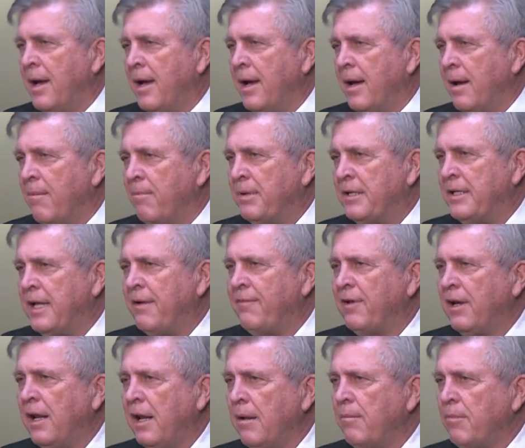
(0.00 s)
But David
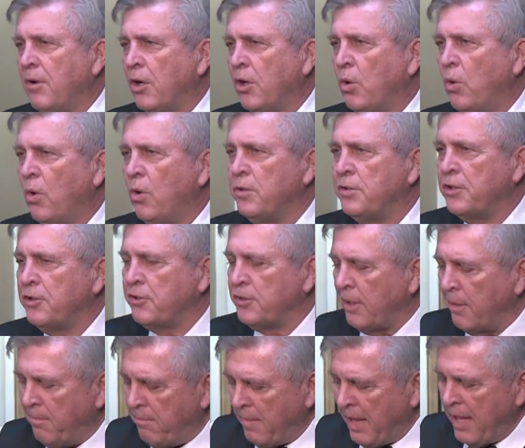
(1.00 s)
Limbaugh quotes this
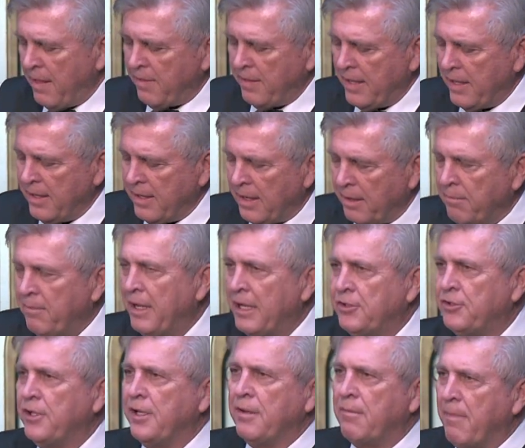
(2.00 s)
amazing,
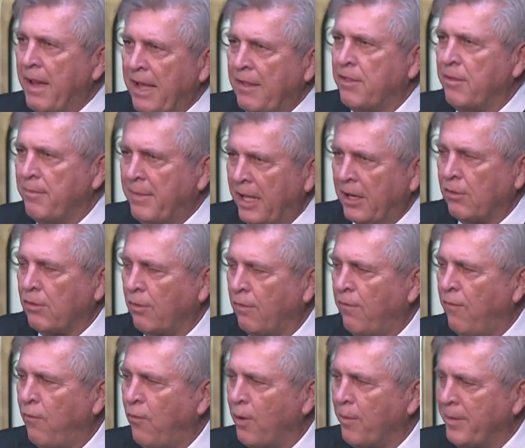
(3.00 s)
amazing mathematical
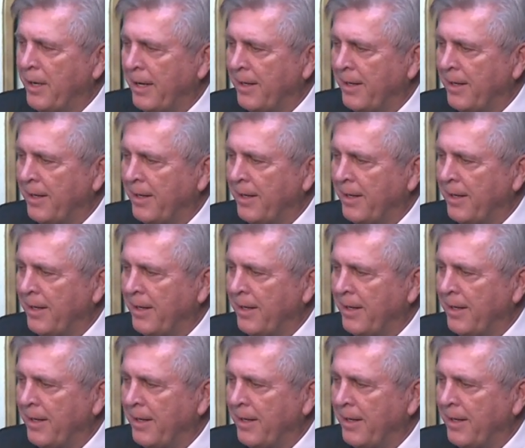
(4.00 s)
formula.